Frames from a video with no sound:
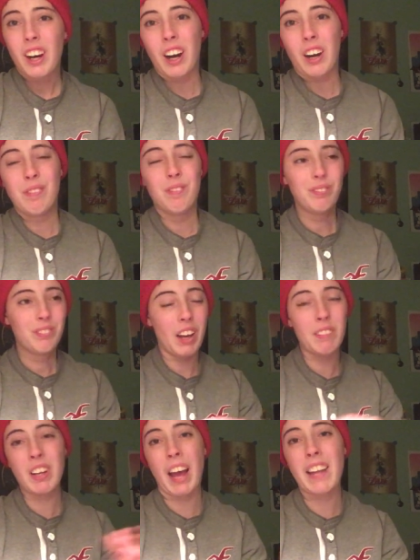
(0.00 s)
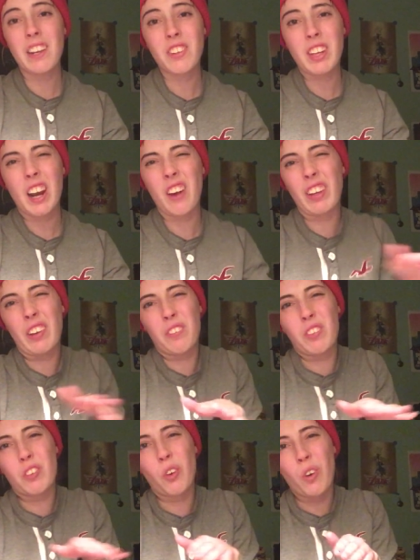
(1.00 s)
Um, I'm a 90s kid, I was
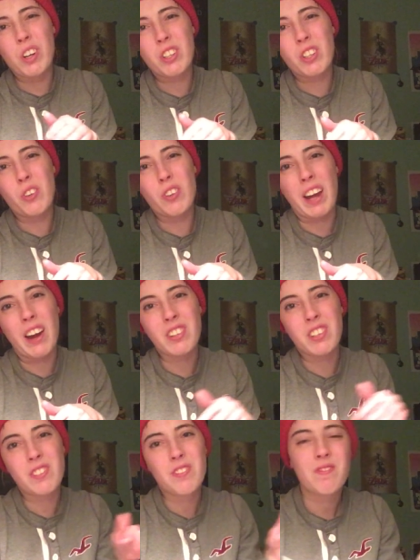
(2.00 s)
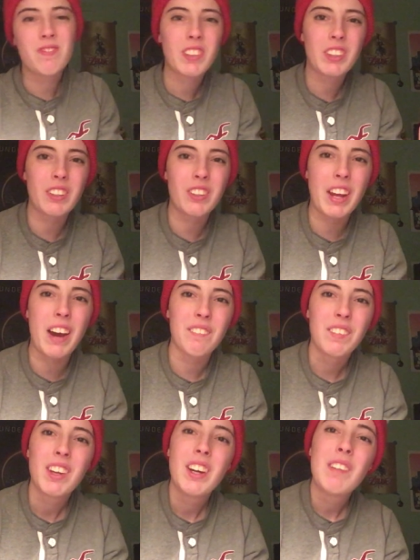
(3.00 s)
like towards the 2000s, because yeah,
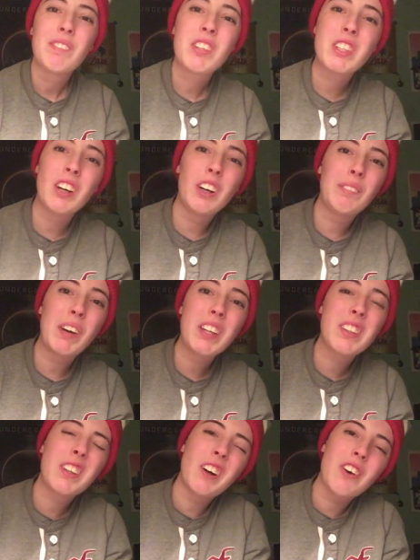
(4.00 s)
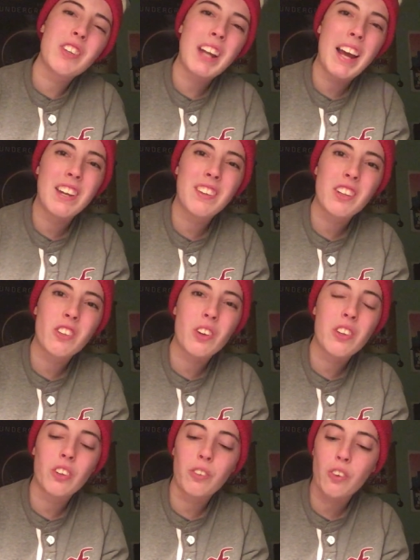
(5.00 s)
still, but still I was a 90s kid, so
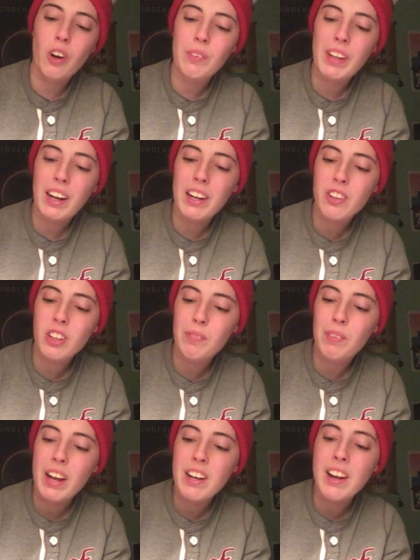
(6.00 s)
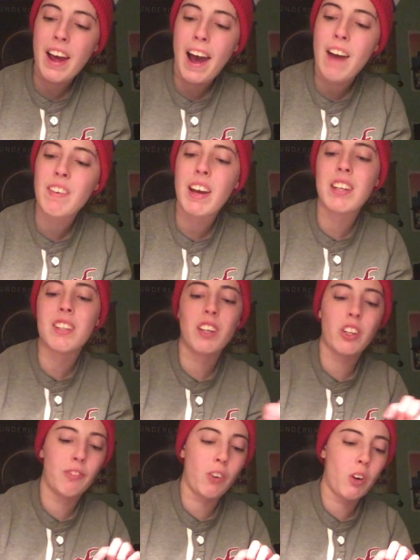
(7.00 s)
I still grew up with that kind of stuff, but I didn't have an
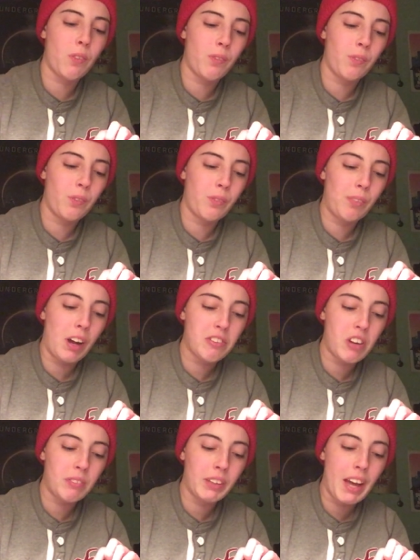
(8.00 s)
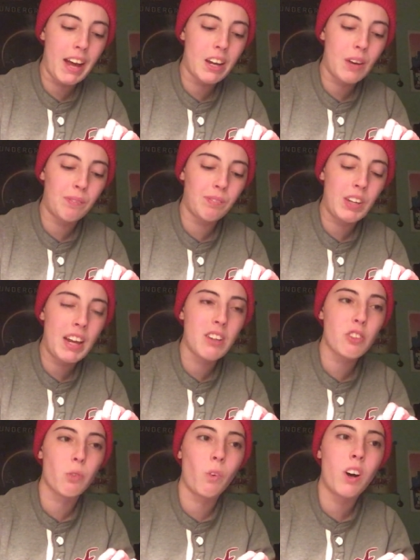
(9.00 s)
N64. My family had a
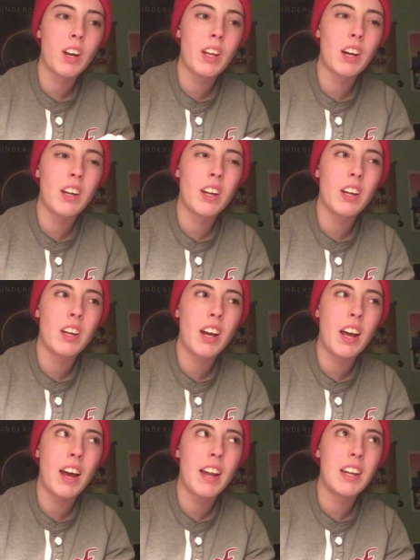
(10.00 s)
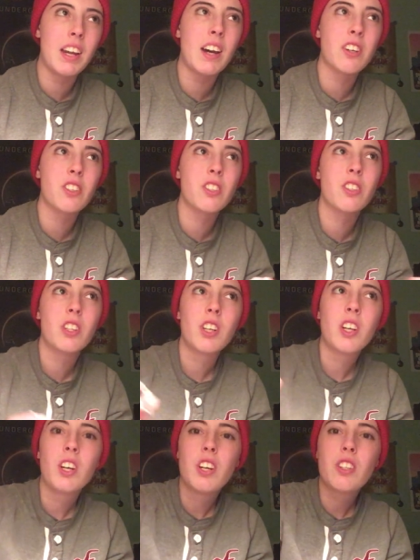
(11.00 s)
PS1 and a NES,
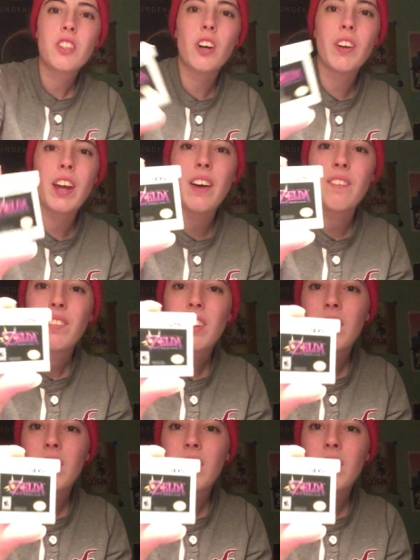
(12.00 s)
so yeah.